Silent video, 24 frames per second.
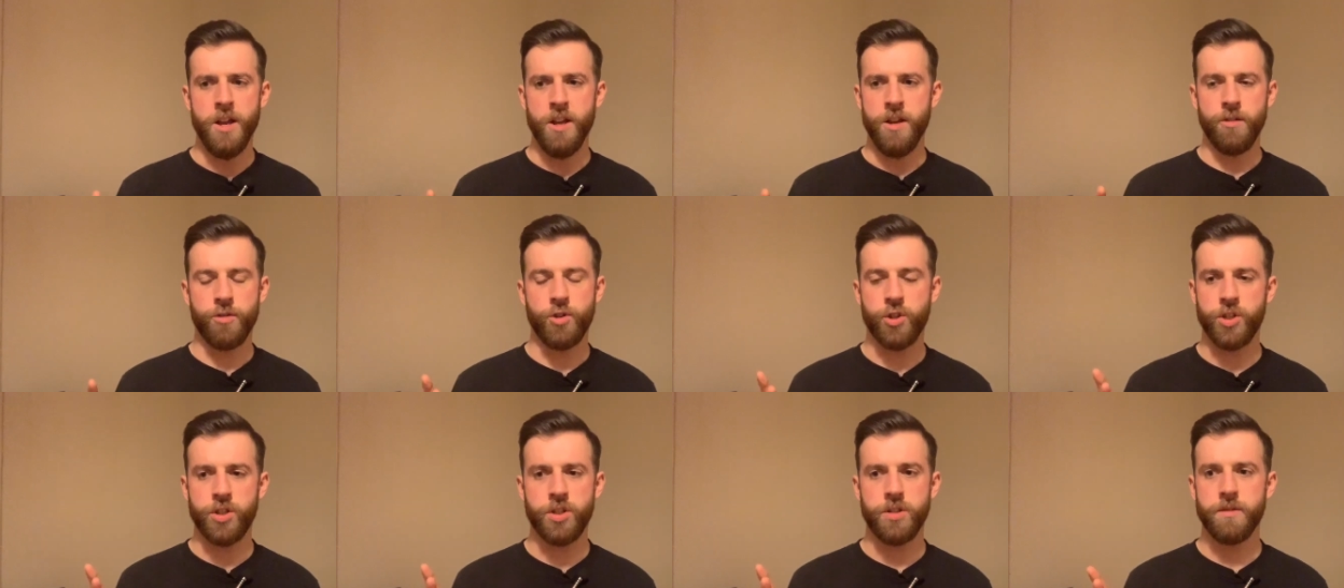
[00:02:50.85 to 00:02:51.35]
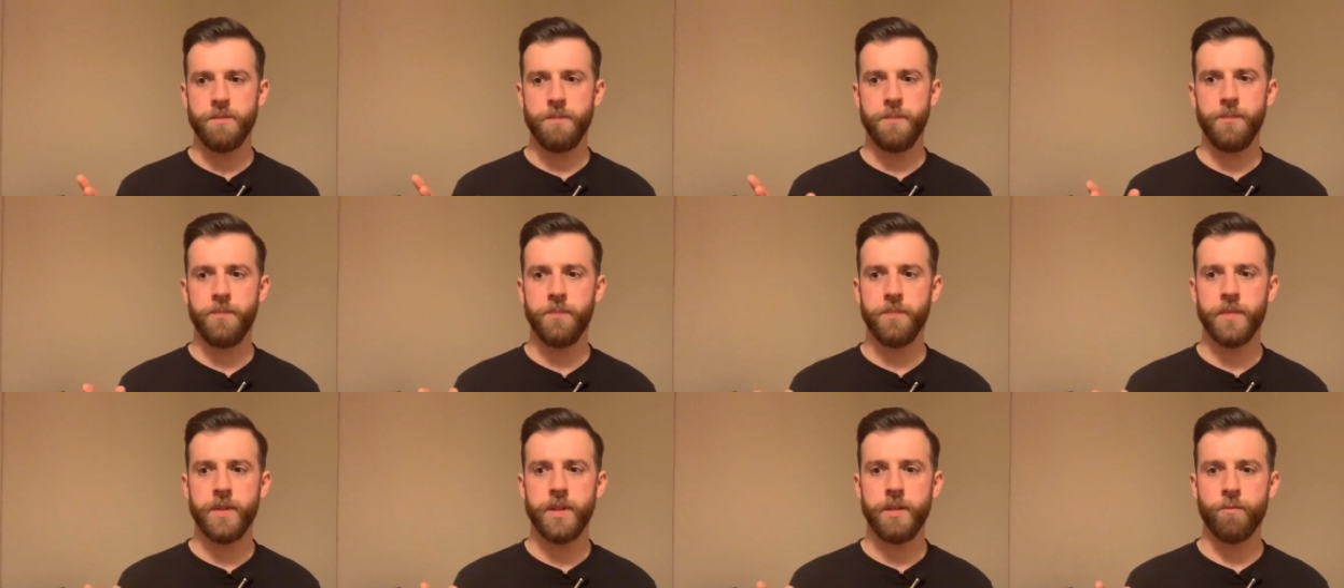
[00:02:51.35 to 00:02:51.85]
just
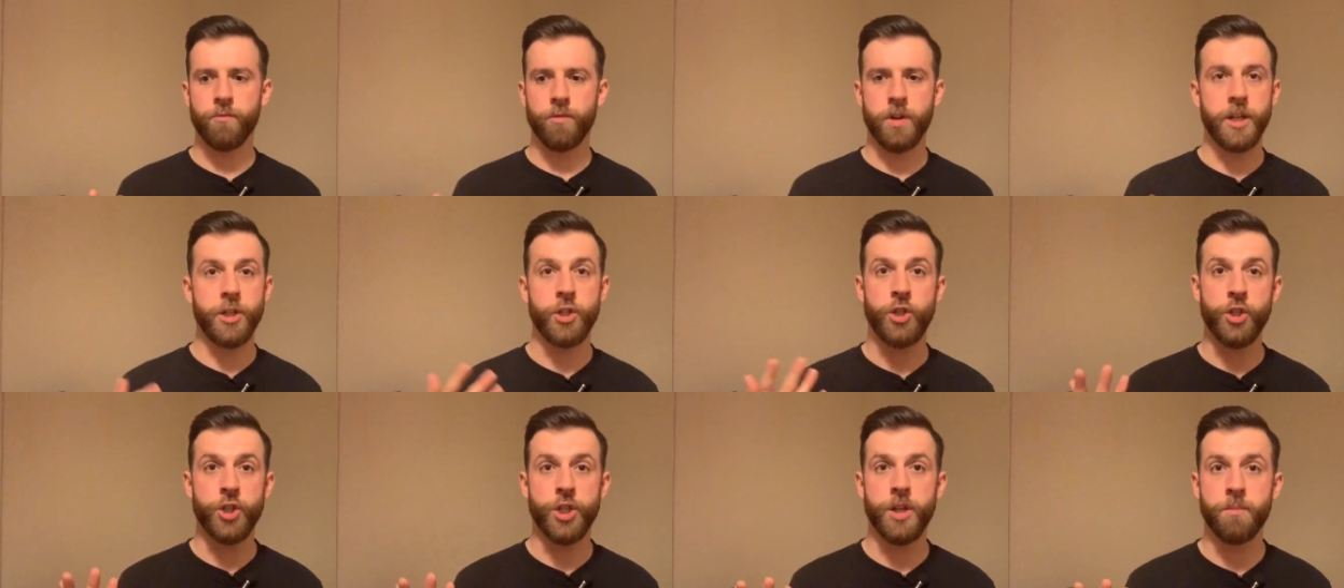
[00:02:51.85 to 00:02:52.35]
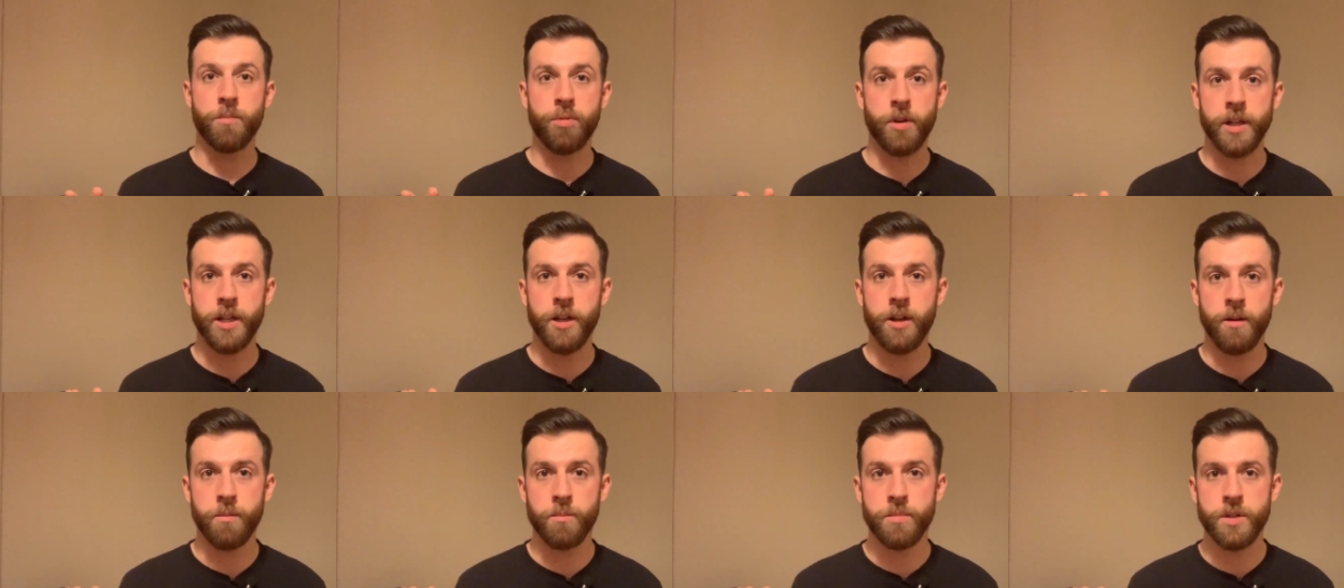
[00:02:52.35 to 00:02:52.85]
relationship
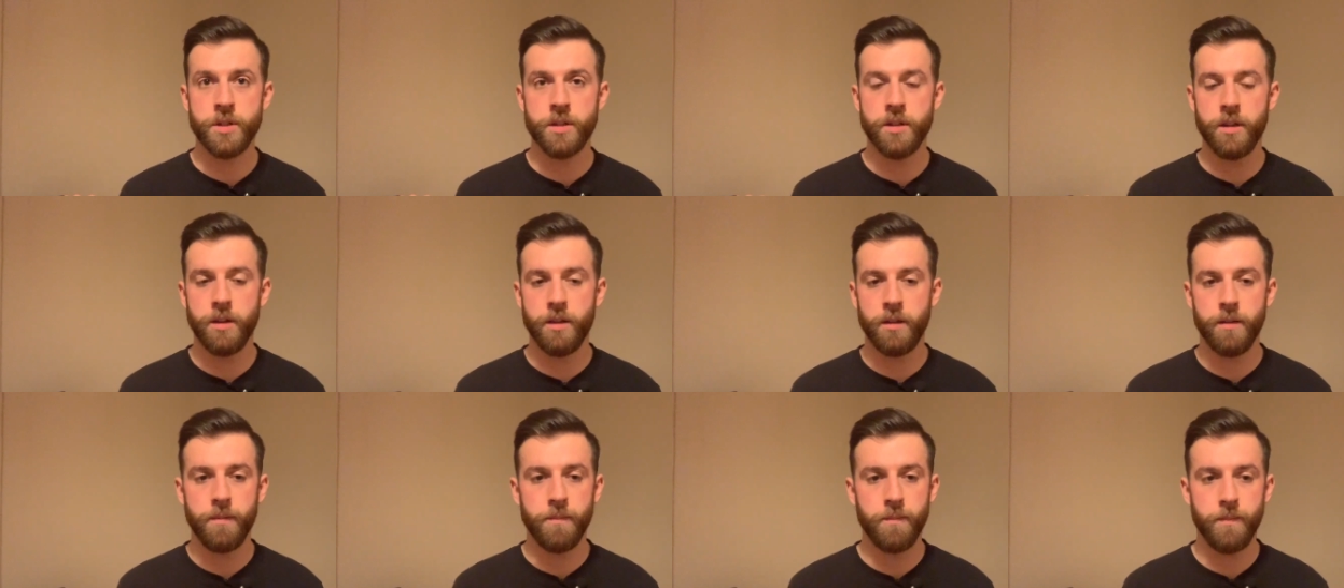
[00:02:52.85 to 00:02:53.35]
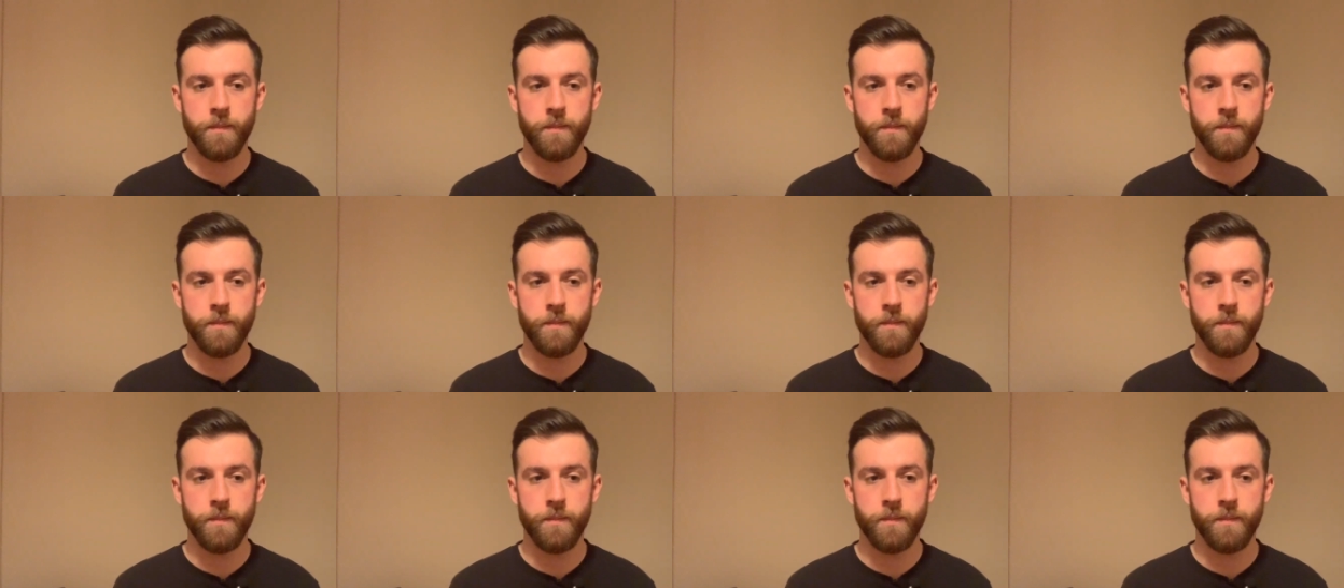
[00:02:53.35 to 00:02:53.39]
breakups that